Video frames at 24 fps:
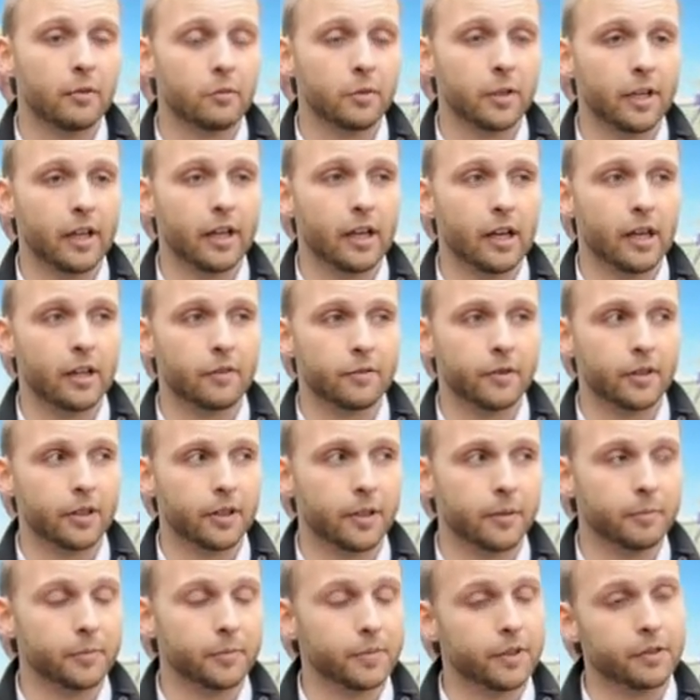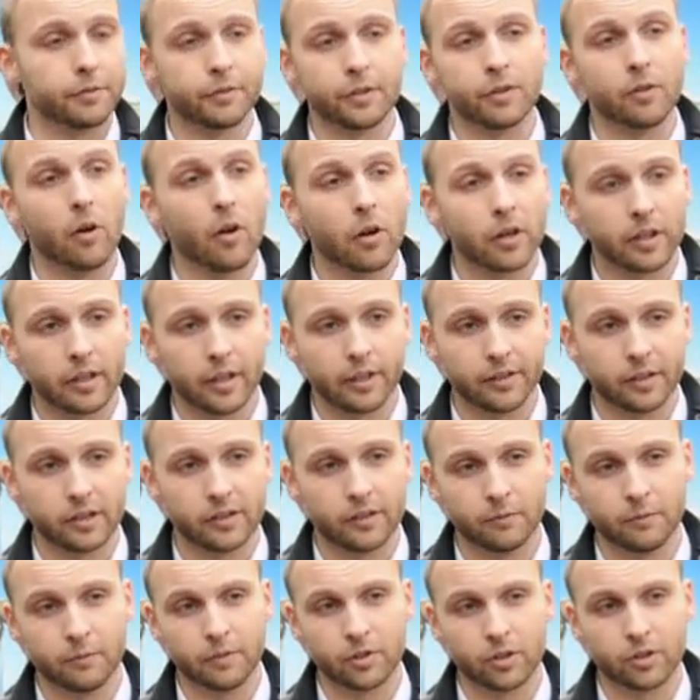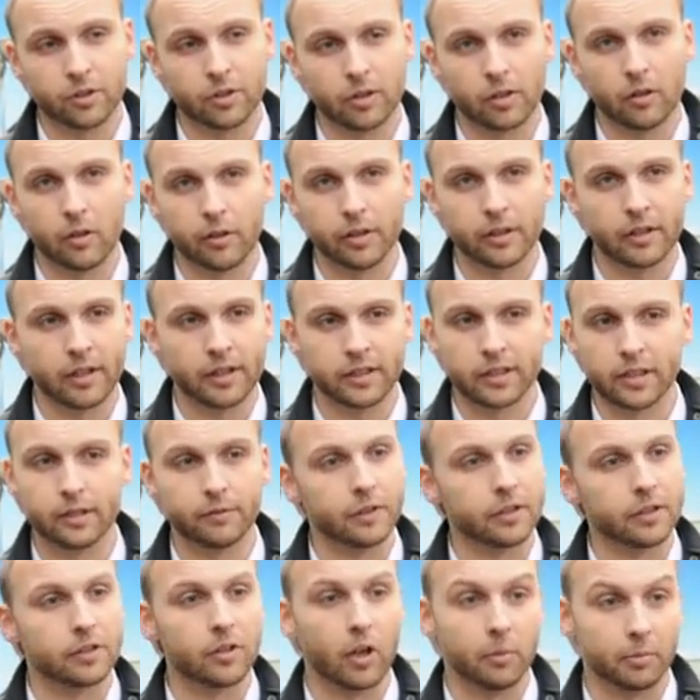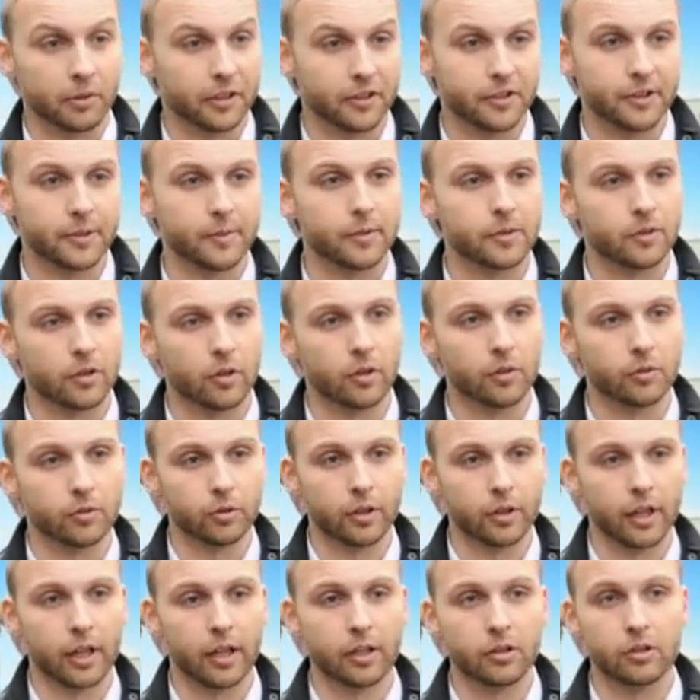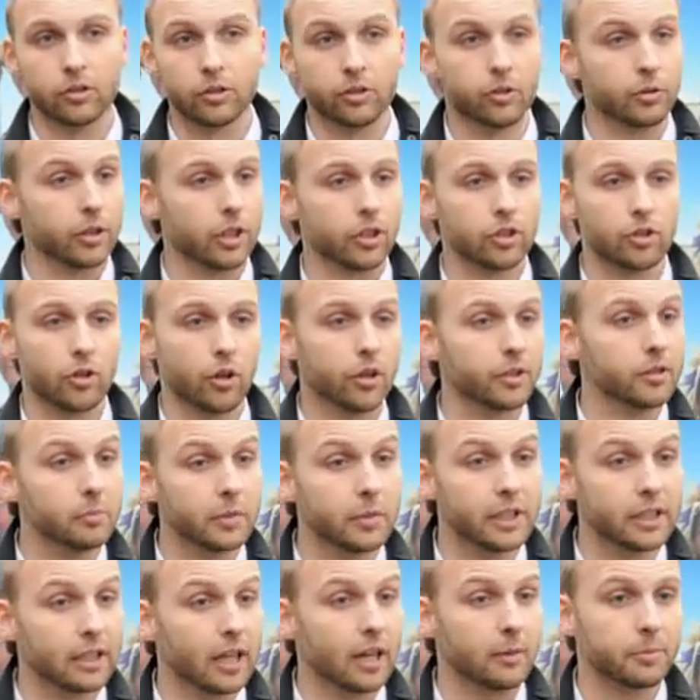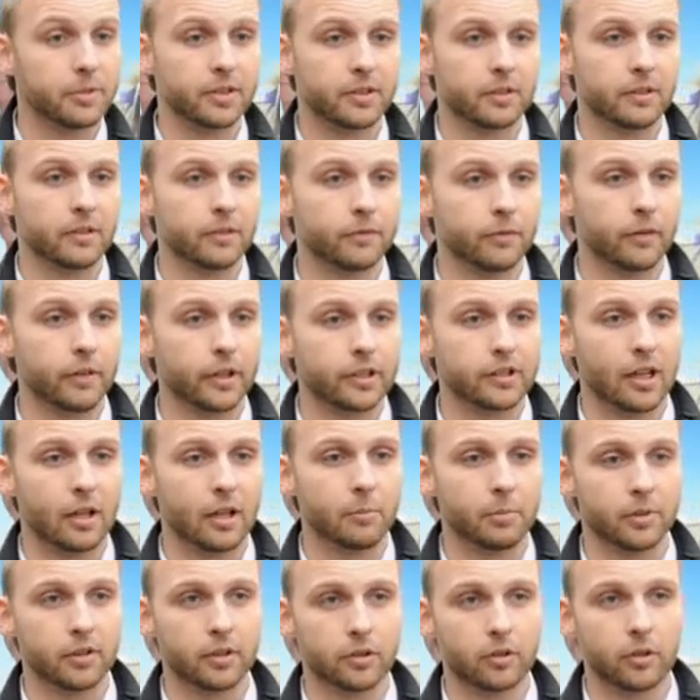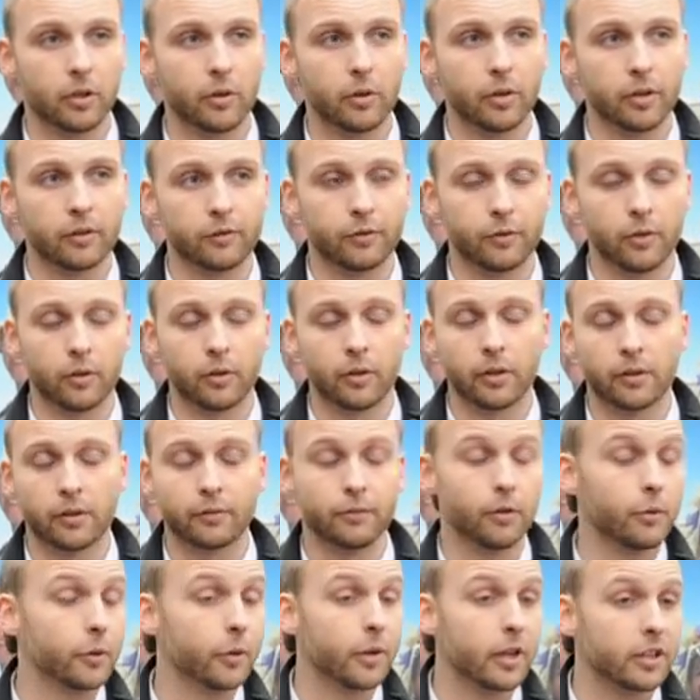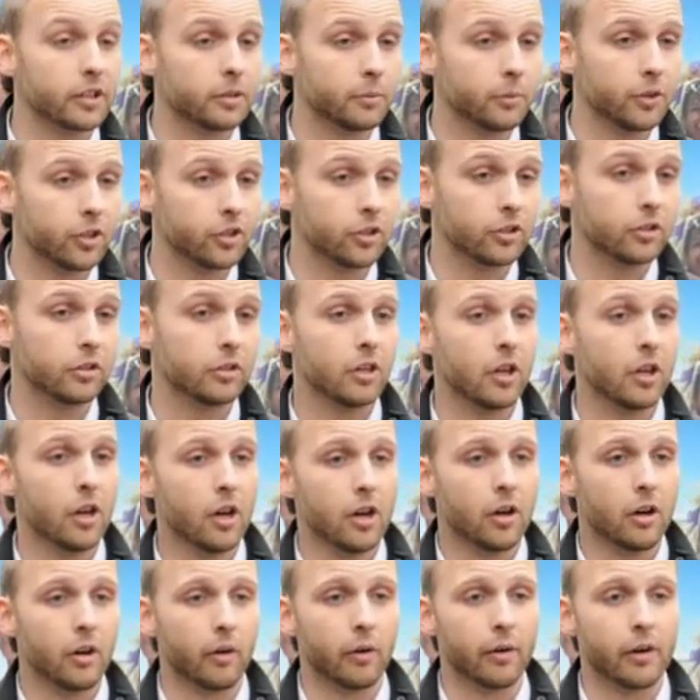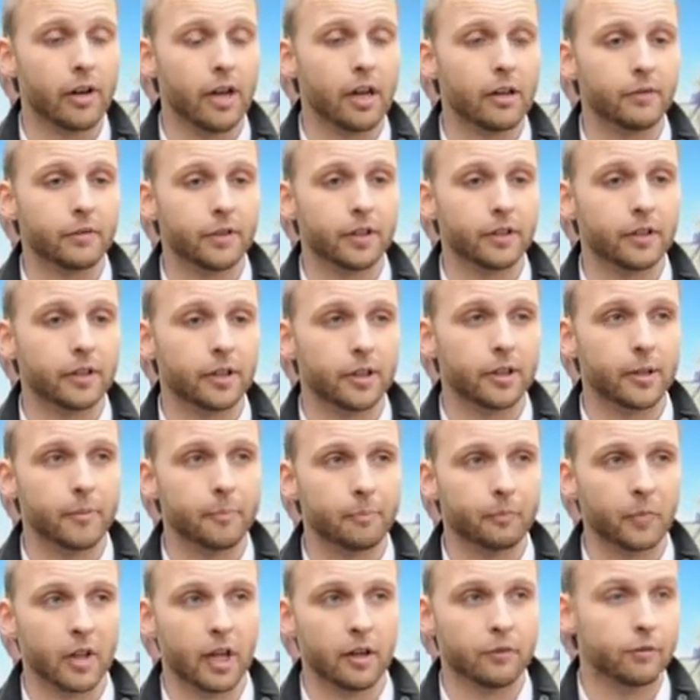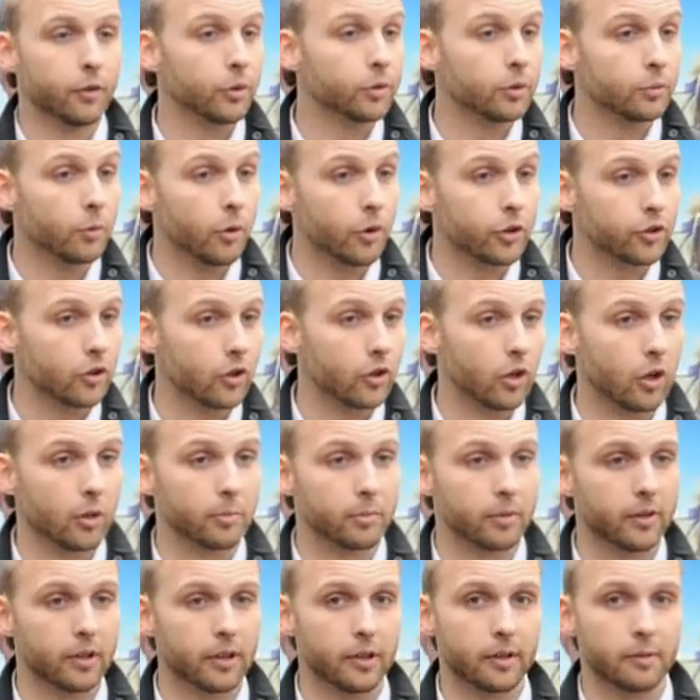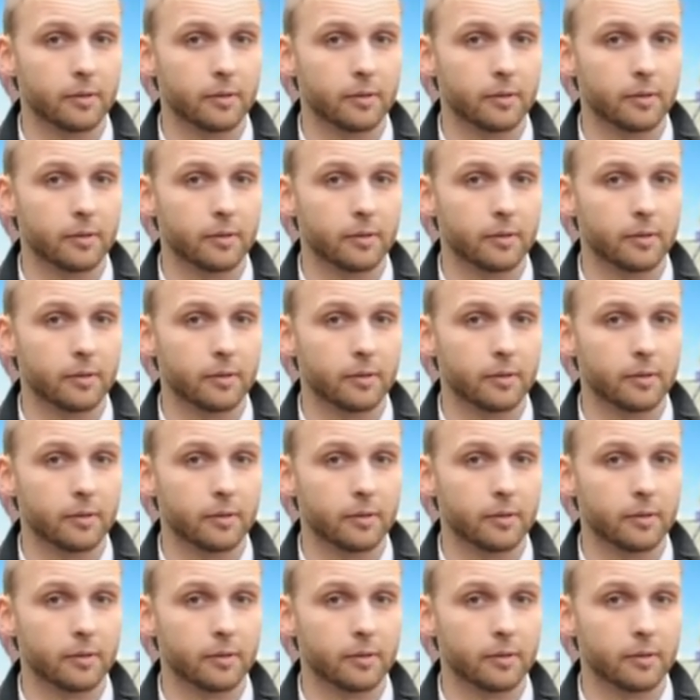We have different organizers which organize different topics. So you can join the meetups, for example, going for a photo exhibition, or having a photo workshop.